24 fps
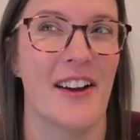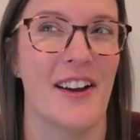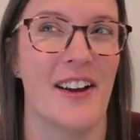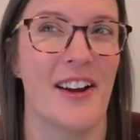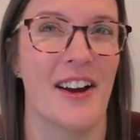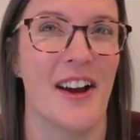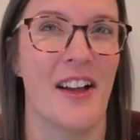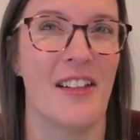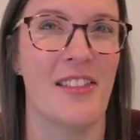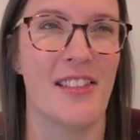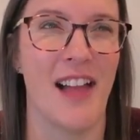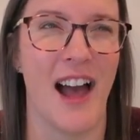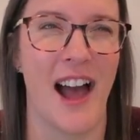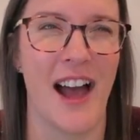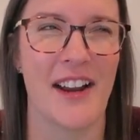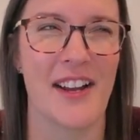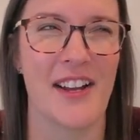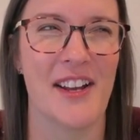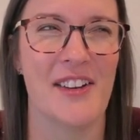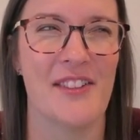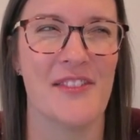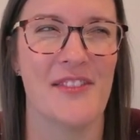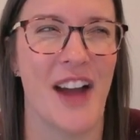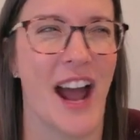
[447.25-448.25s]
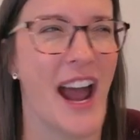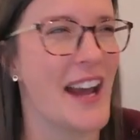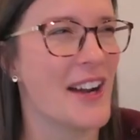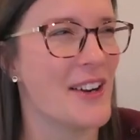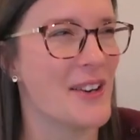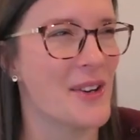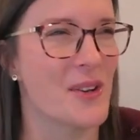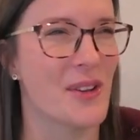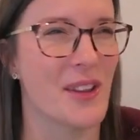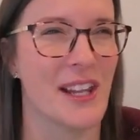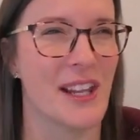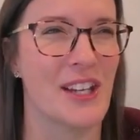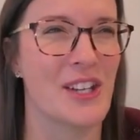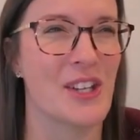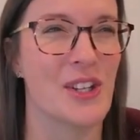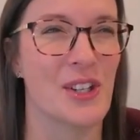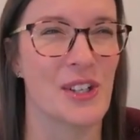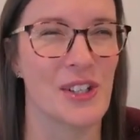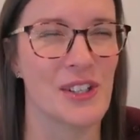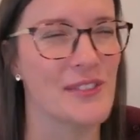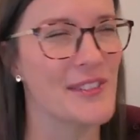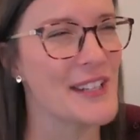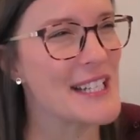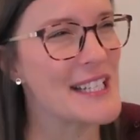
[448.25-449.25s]
a lot of, I don't know, like,
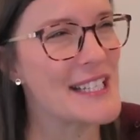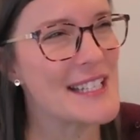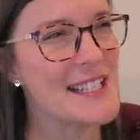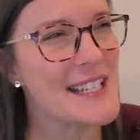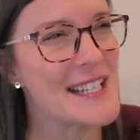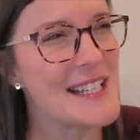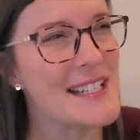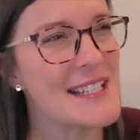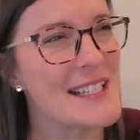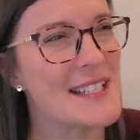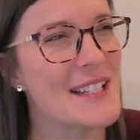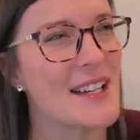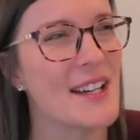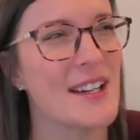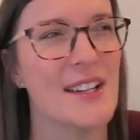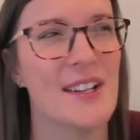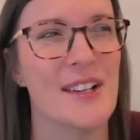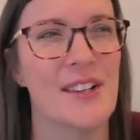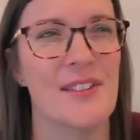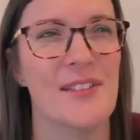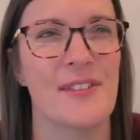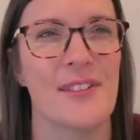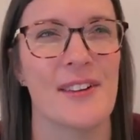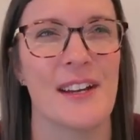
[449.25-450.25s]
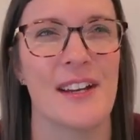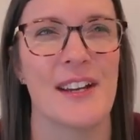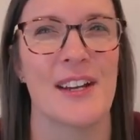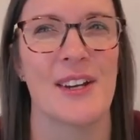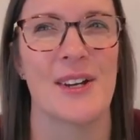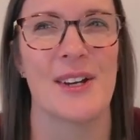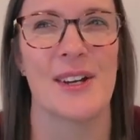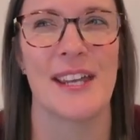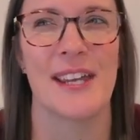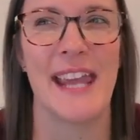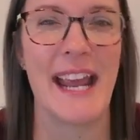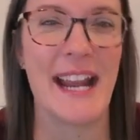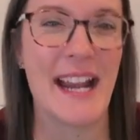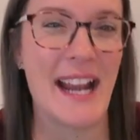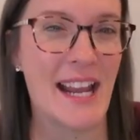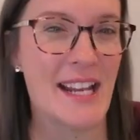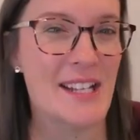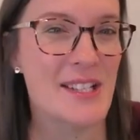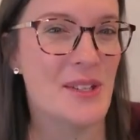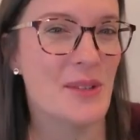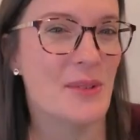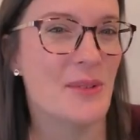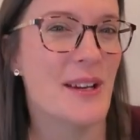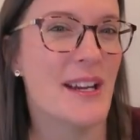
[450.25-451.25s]
nervousness of, "Can I
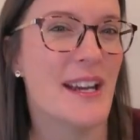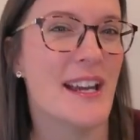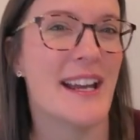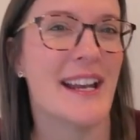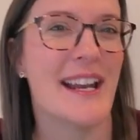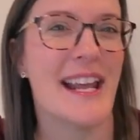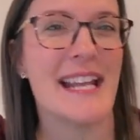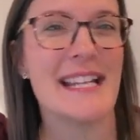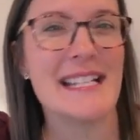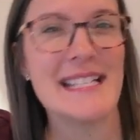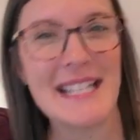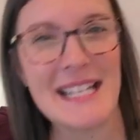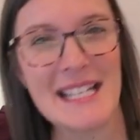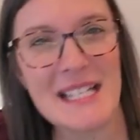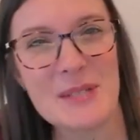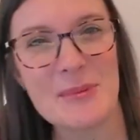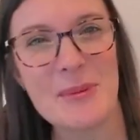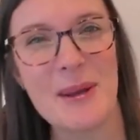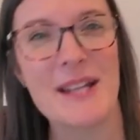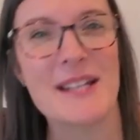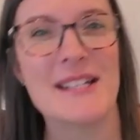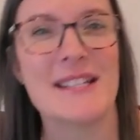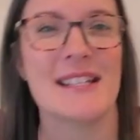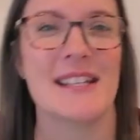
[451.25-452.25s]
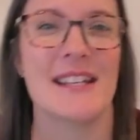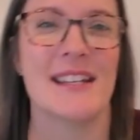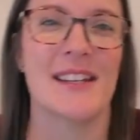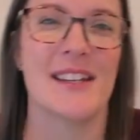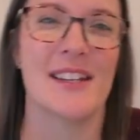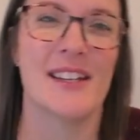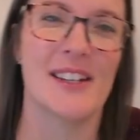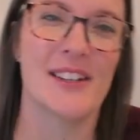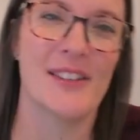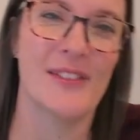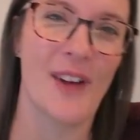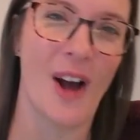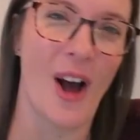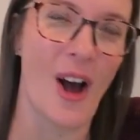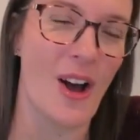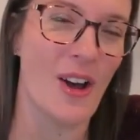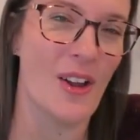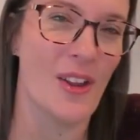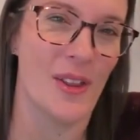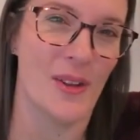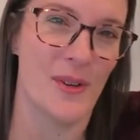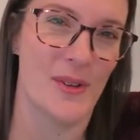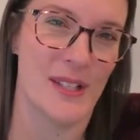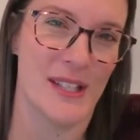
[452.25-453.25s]
do it? It's expensive,"
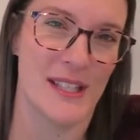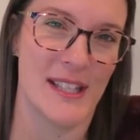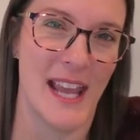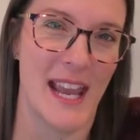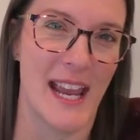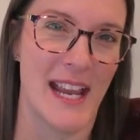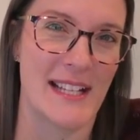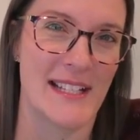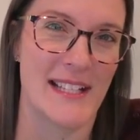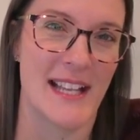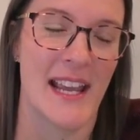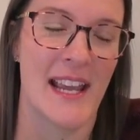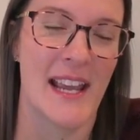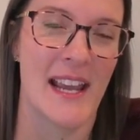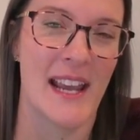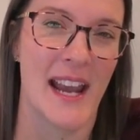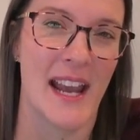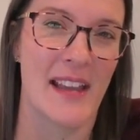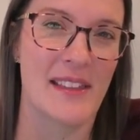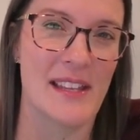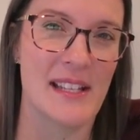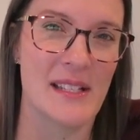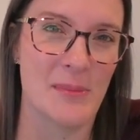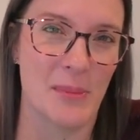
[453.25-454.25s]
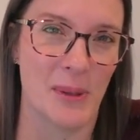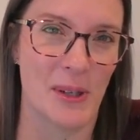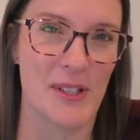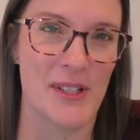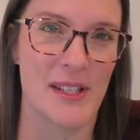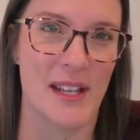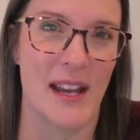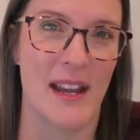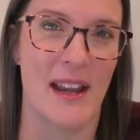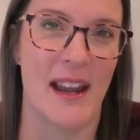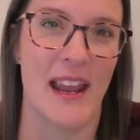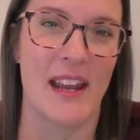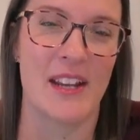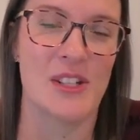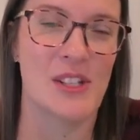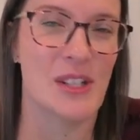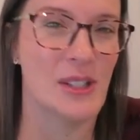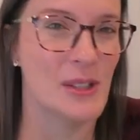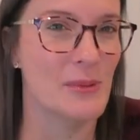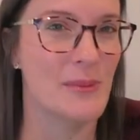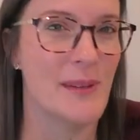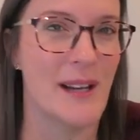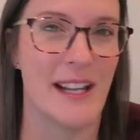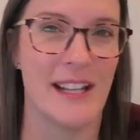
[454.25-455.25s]
all those things, and this person in
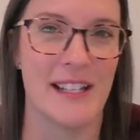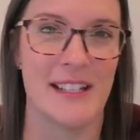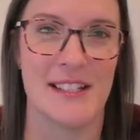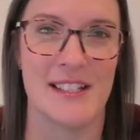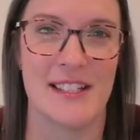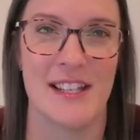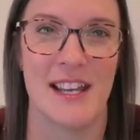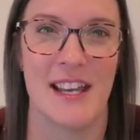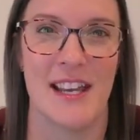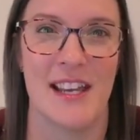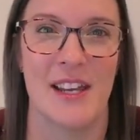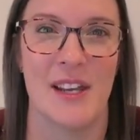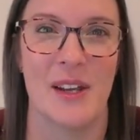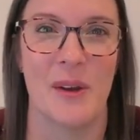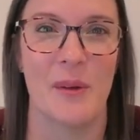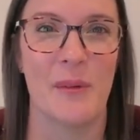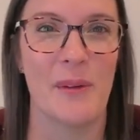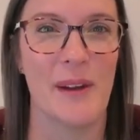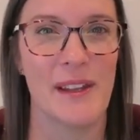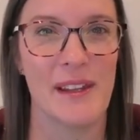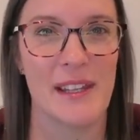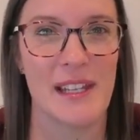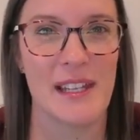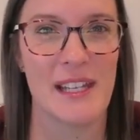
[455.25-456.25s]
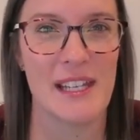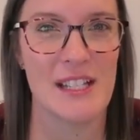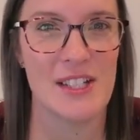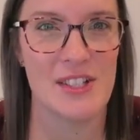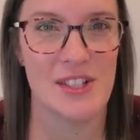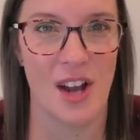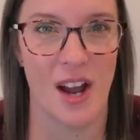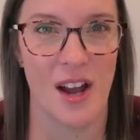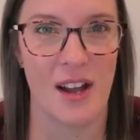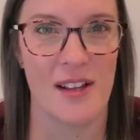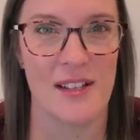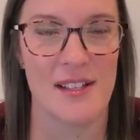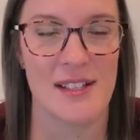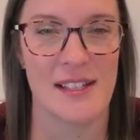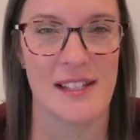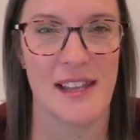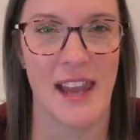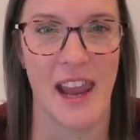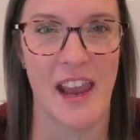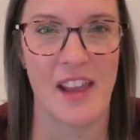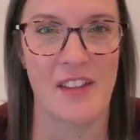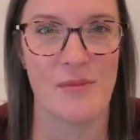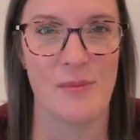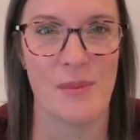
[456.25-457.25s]
2 minutes really just
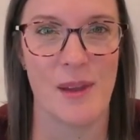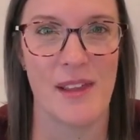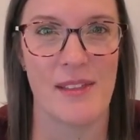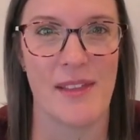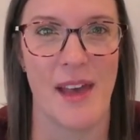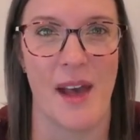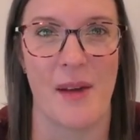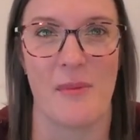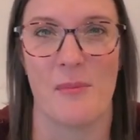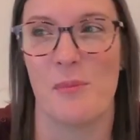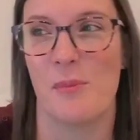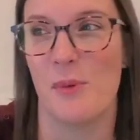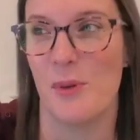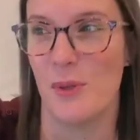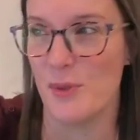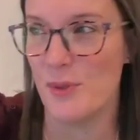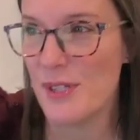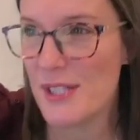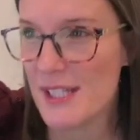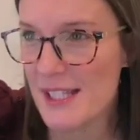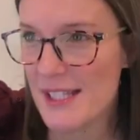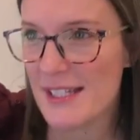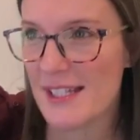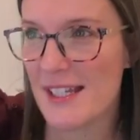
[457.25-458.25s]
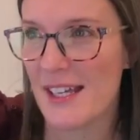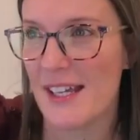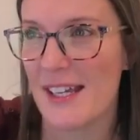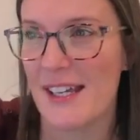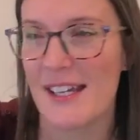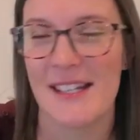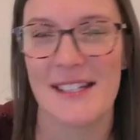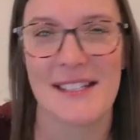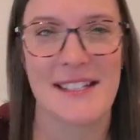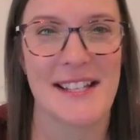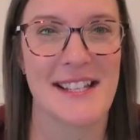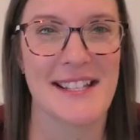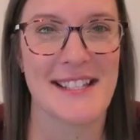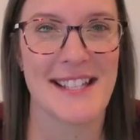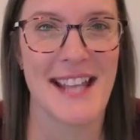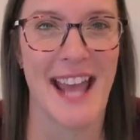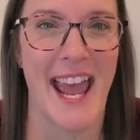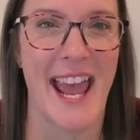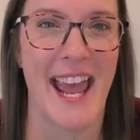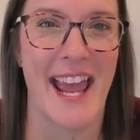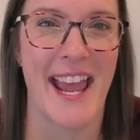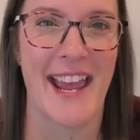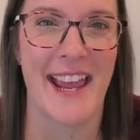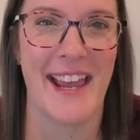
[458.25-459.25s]
gave me that boost to
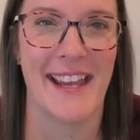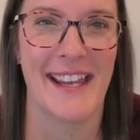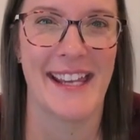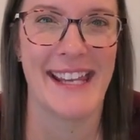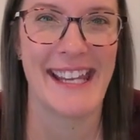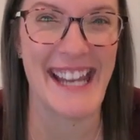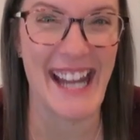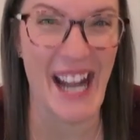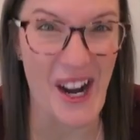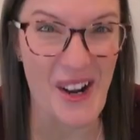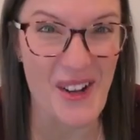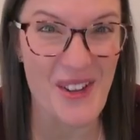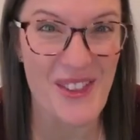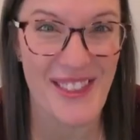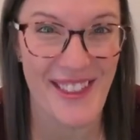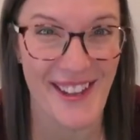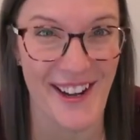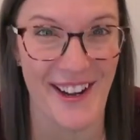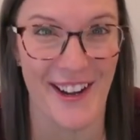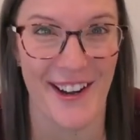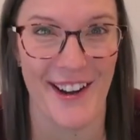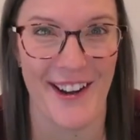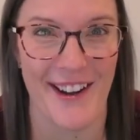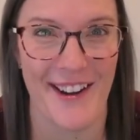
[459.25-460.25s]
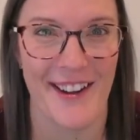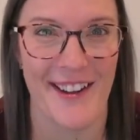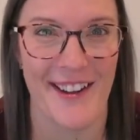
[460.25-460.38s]
say, "Get out there."